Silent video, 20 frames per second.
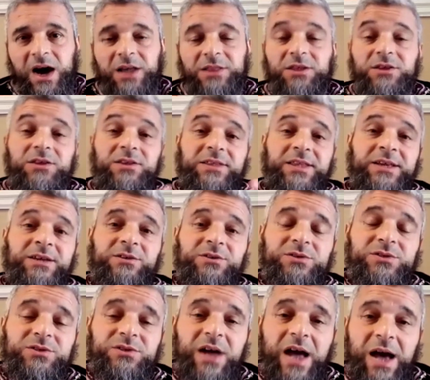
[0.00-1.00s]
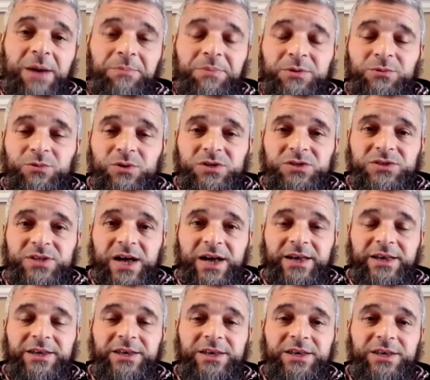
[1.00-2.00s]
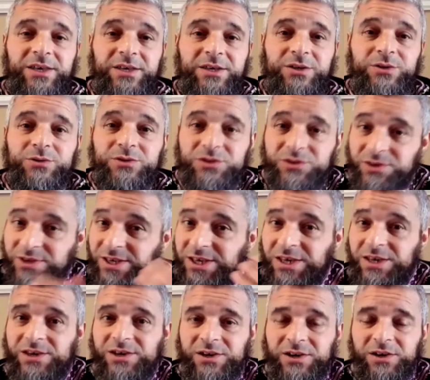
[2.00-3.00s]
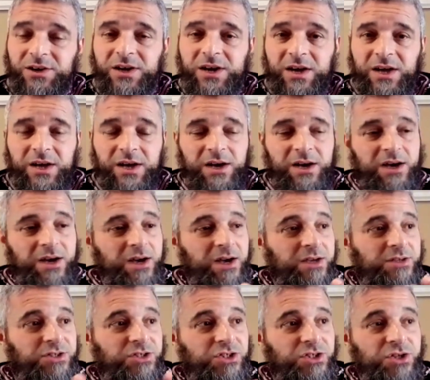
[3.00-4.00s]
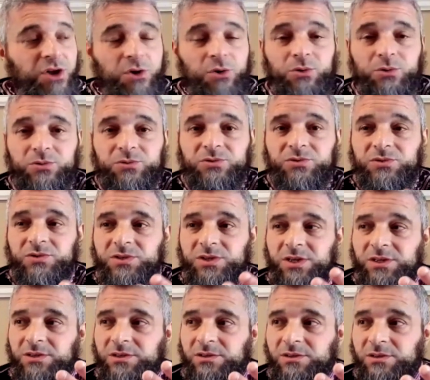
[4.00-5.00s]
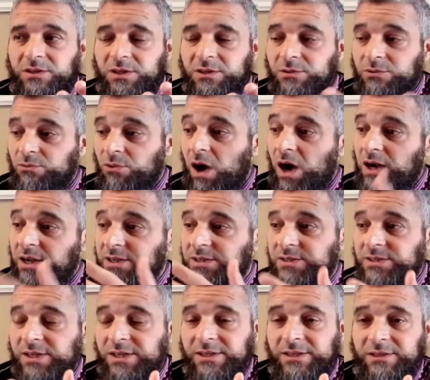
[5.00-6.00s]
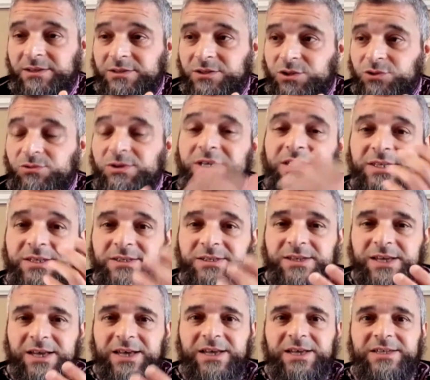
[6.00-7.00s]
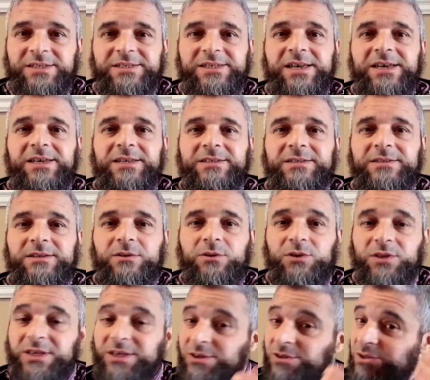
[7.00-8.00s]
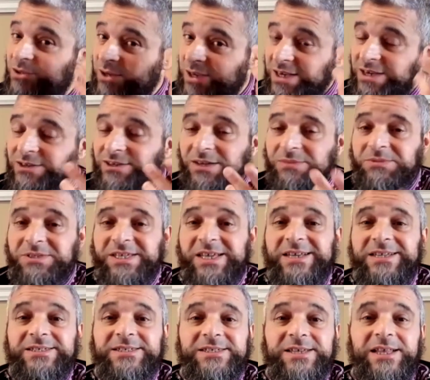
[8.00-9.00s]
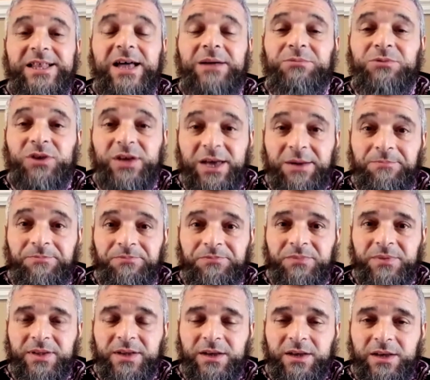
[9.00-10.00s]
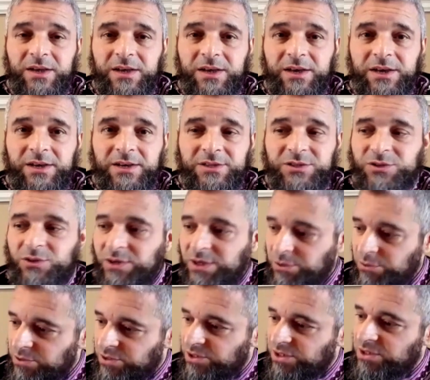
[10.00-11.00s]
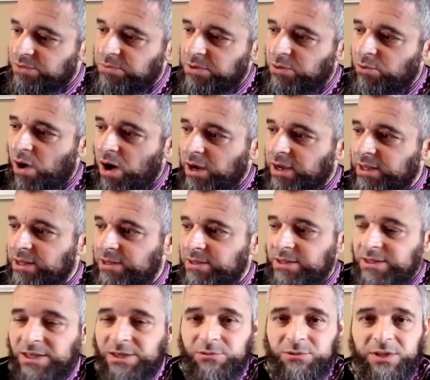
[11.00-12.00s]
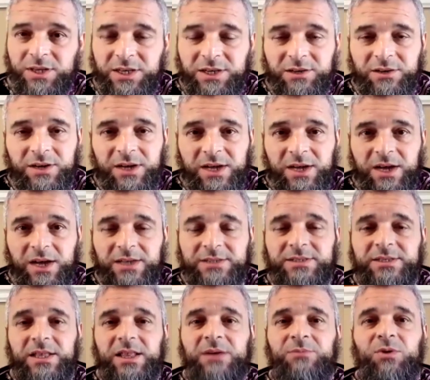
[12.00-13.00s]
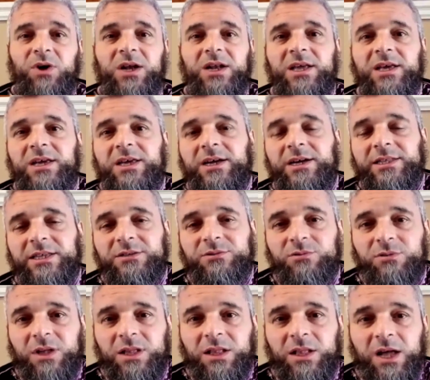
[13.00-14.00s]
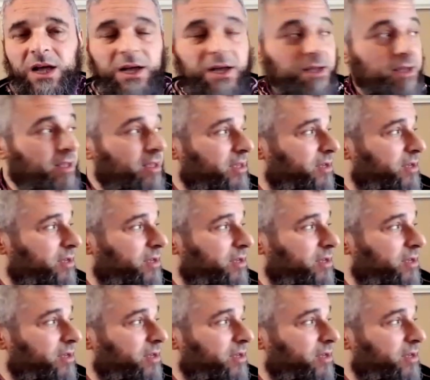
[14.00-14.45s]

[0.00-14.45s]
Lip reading: Another thing used to happen was that he used to hear stones and rocks and trees saying, or he used to hear them saying salam to him. So he would just be walking and then he would hear assalamu alayka ya rasulallah.